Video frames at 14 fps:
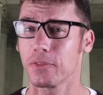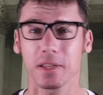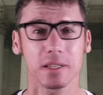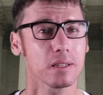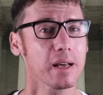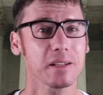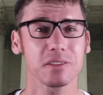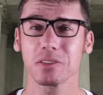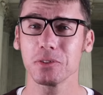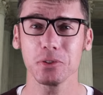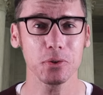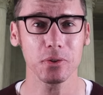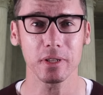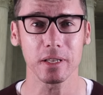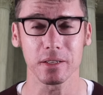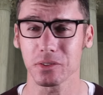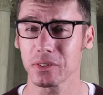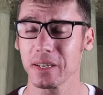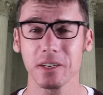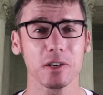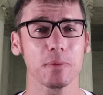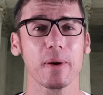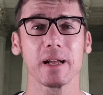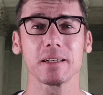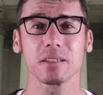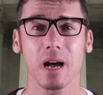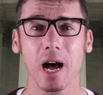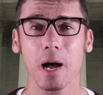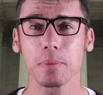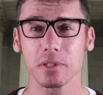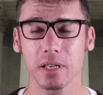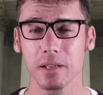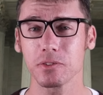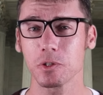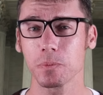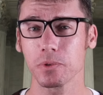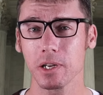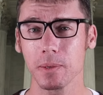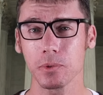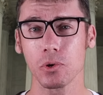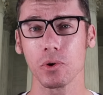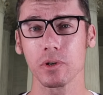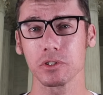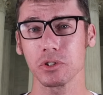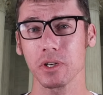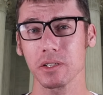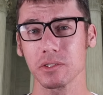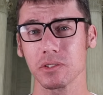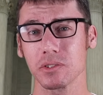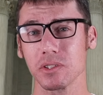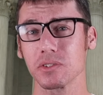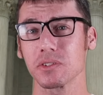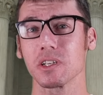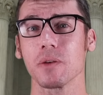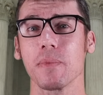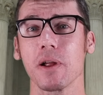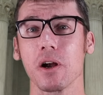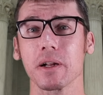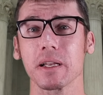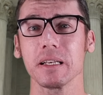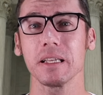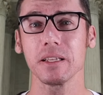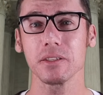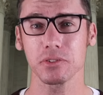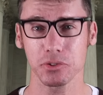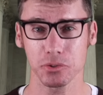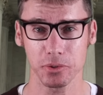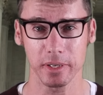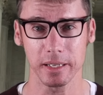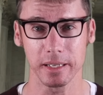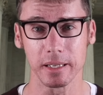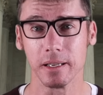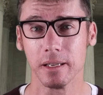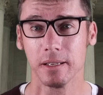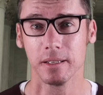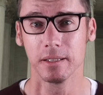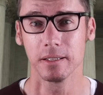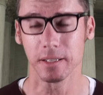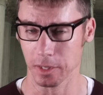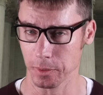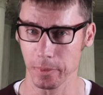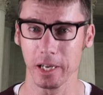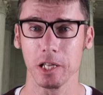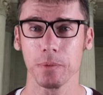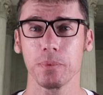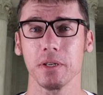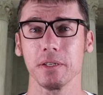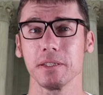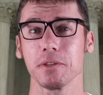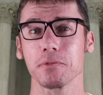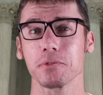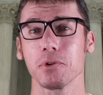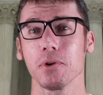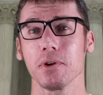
Then let's do this. Here are my top ten Supreme Court justices in American history. In my opinion, of